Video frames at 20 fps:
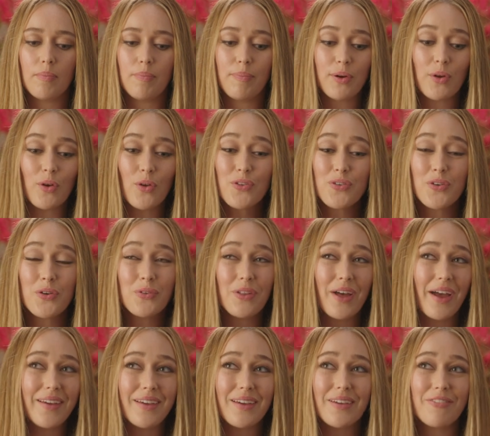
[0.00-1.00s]
but also
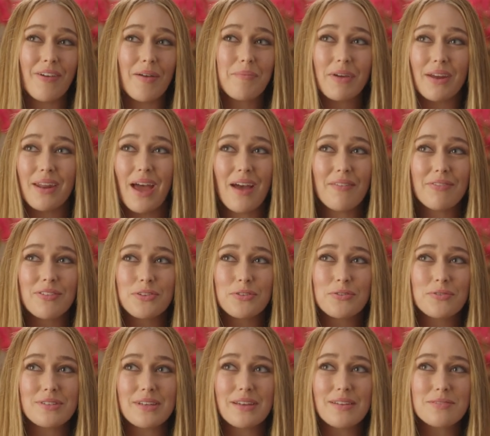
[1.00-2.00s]
like if I'm gonna have to
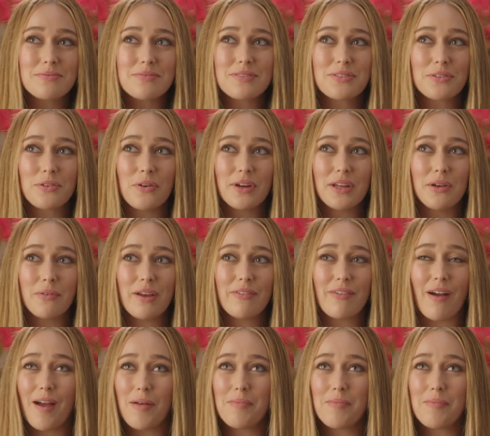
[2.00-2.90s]
do scenes with Sigourney Weaver,